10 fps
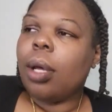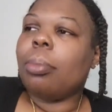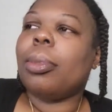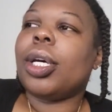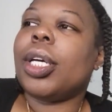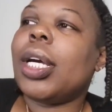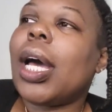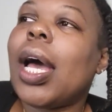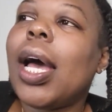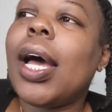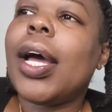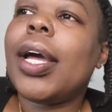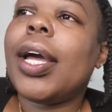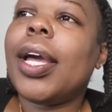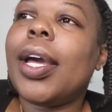But
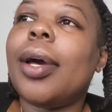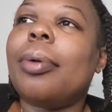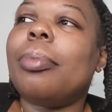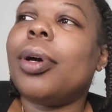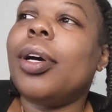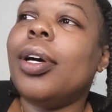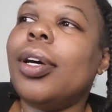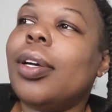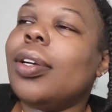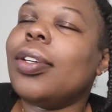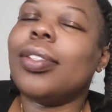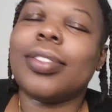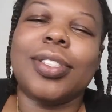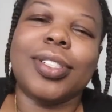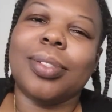I am
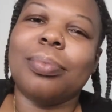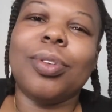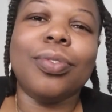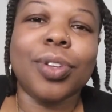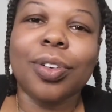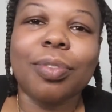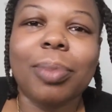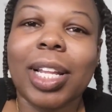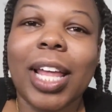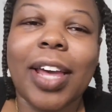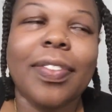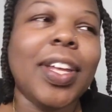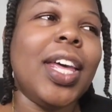just moving on with my life,